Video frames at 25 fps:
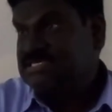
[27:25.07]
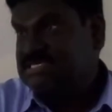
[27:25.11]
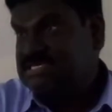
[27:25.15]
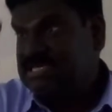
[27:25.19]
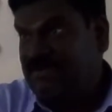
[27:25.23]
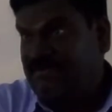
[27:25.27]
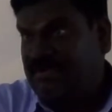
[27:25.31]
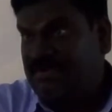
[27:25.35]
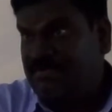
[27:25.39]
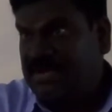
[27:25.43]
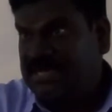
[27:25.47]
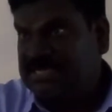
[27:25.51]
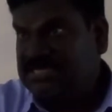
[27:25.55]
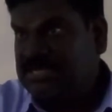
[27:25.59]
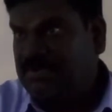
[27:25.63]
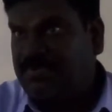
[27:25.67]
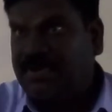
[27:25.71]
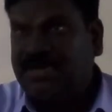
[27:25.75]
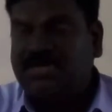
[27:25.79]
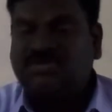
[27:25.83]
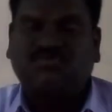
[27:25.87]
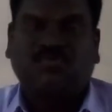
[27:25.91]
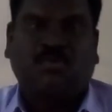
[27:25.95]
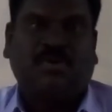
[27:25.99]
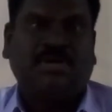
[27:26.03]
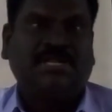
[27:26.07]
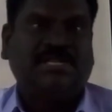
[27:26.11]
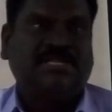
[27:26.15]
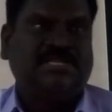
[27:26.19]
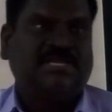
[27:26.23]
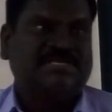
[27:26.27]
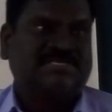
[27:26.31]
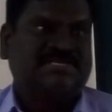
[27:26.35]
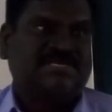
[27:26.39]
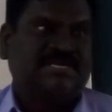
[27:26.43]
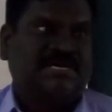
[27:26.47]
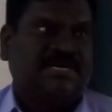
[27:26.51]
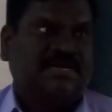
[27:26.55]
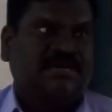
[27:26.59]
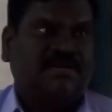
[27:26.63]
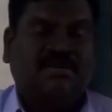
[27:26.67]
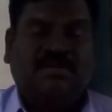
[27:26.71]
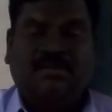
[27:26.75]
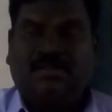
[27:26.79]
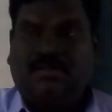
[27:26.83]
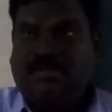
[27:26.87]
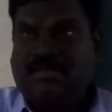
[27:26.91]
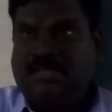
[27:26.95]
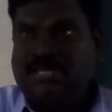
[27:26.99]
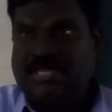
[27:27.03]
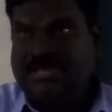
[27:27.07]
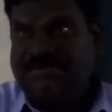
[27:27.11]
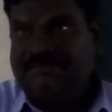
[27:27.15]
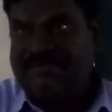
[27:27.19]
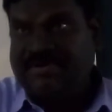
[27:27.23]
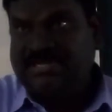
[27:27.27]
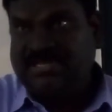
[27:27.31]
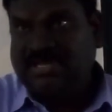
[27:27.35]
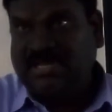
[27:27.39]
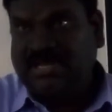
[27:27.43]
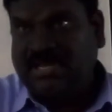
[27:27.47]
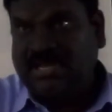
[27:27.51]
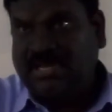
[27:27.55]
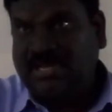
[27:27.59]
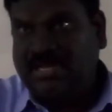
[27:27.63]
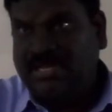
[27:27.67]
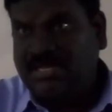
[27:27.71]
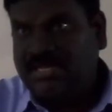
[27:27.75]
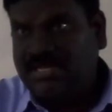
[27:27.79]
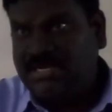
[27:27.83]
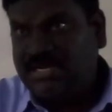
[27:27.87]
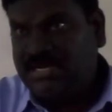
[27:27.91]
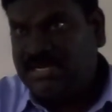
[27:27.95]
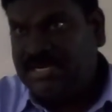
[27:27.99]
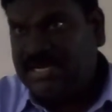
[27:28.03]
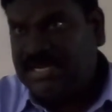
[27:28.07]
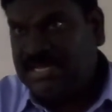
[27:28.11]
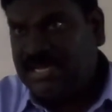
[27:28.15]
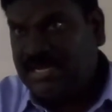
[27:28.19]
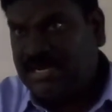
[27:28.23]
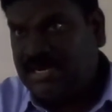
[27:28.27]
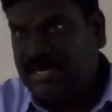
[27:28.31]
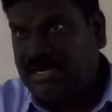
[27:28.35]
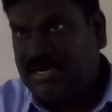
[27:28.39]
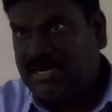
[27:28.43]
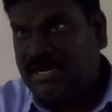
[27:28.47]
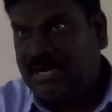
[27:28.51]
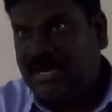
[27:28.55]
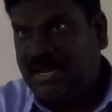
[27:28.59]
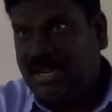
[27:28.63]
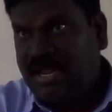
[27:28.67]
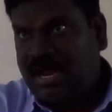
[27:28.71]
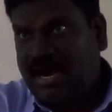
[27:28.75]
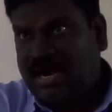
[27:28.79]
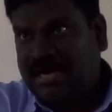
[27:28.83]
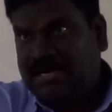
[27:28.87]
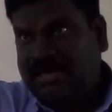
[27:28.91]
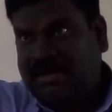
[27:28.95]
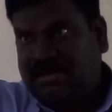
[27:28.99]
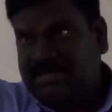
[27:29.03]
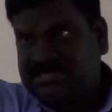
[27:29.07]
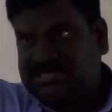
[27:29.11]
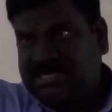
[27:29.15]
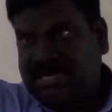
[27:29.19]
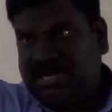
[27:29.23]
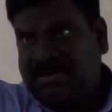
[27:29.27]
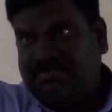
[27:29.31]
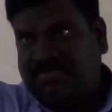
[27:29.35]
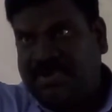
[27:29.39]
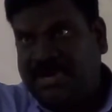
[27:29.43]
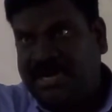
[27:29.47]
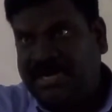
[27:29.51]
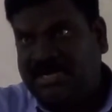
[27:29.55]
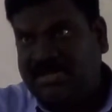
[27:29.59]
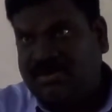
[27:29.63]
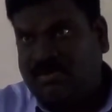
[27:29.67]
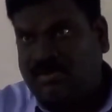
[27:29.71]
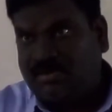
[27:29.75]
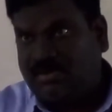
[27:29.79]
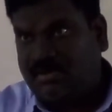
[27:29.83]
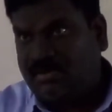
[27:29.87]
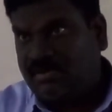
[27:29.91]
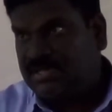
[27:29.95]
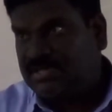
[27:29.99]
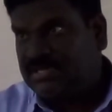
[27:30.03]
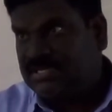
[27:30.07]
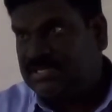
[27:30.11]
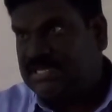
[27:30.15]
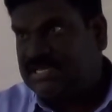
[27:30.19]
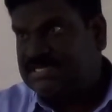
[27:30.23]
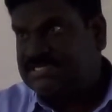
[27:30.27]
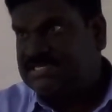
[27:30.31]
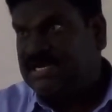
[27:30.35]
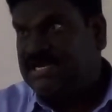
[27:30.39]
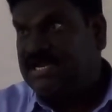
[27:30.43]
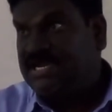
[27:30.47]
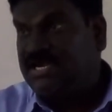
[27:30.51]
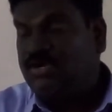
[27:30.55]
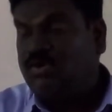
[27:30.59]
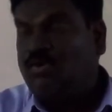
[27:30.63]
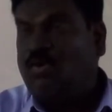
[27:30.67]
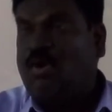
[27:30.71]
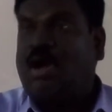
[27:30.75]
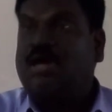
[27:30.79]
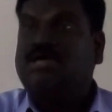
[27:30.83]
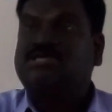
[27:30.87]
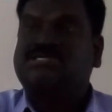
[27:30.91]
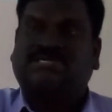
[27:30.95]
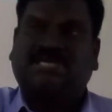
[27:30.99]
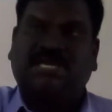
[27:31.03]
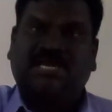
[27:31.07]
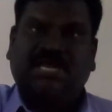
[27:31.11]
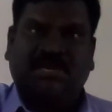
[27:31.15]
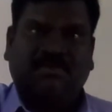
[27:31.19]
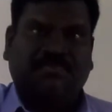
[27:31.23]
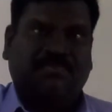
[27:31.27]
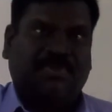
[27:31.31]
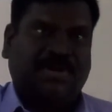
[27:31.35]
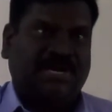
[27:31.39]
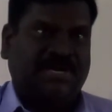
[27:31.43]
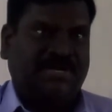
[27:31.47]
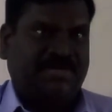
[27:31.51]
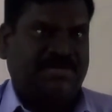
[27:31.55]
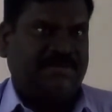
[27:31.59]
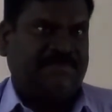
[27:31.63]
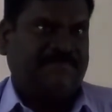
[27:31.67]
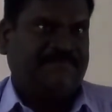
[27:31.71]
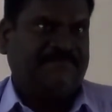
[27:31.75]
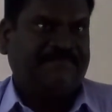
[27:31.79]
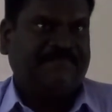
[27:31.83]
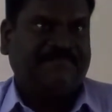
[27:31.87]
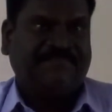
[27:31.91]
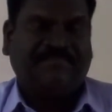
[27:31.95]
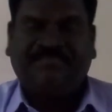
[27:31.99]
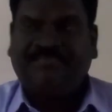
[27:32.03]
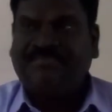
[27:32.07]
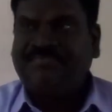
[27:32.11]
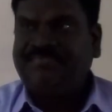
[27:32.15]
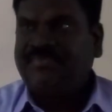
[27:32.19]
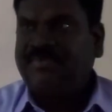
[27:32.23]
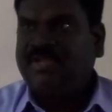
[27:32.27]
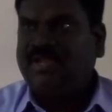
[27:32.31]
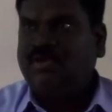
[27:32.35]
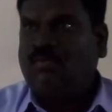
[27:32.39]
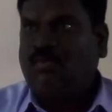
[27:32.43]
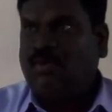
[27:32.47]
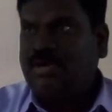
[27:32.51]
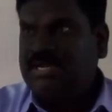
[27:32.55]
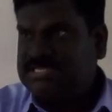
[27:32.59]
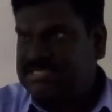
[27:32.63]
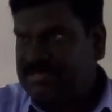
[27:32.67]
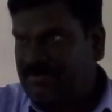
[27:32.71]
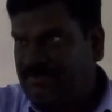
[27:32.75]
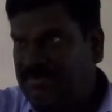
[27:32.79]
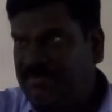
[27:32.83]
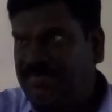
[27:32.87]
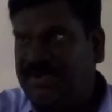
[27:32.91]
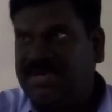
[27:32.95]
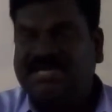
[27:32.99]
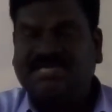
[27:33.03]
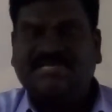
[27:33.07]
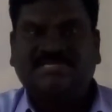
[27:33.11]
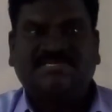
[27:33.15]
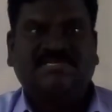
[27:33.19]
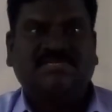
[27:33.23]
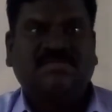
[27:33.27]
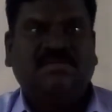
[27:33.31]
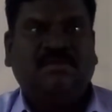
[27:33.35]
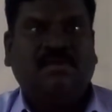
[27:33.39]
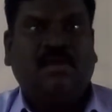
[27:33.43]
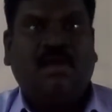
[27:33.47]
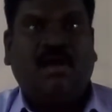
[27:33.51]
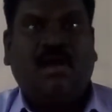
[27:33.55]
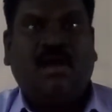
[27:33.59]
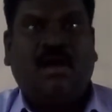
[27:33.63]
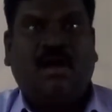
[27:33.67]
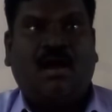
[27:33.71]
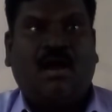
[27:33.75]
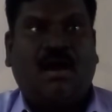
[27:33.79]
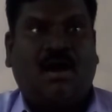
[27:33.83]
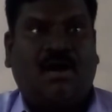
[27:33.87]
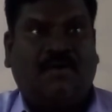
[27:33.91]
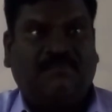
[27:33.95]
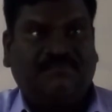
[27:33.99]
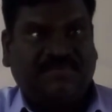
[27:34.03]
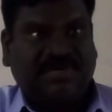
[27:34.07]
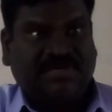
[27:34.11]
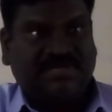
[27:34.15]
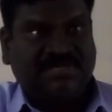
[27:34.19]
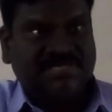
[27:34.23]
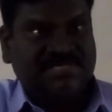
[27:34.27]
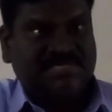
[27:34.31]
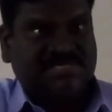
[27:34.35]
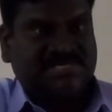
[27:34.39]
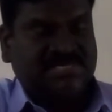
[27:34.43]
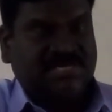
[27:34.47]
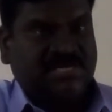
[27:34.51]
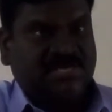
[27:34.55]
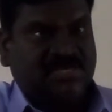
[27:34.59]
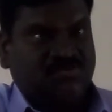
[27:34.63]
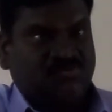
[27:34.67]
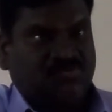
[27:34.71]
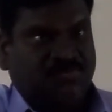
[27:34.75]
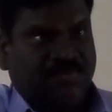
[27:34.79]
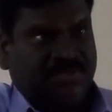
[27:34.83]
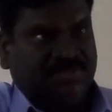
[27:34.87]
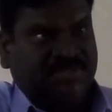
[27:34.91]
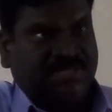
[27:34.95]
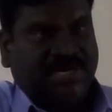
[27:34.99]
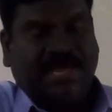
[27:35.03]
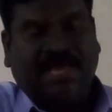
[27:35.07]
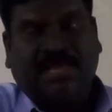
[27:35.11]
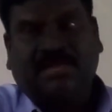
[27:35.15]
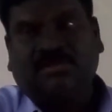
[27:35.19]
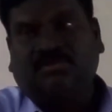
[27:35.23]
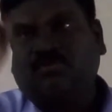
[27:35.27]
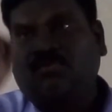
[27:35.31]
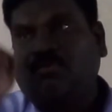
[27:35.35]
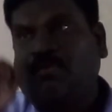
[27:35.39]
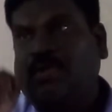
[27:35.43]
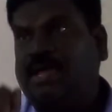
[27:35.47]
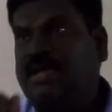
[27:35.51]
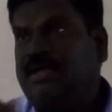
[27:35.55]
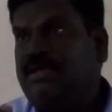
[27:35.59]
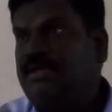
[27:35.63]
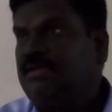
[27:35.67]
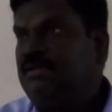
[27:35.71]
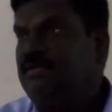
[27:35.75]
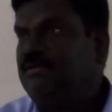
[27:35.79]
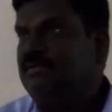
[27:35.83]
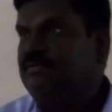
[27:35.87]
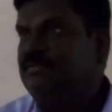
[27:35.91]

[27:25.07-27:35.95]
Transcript: 7 major plates only they said. Even the Indian and Australian plate, they said Indo-Australian plate. Only 7 plates. After this Sumatra earthquake,